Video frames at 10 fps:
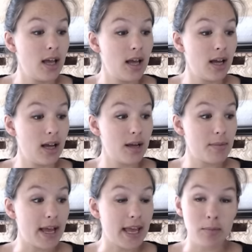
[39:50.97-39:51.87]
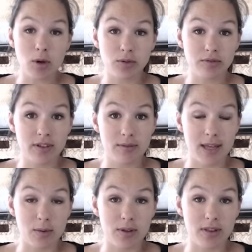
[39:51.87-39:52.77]
I am going to film
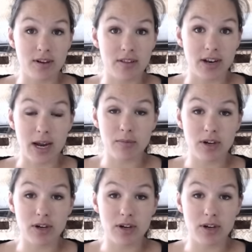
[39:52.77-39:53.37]
that with another camera,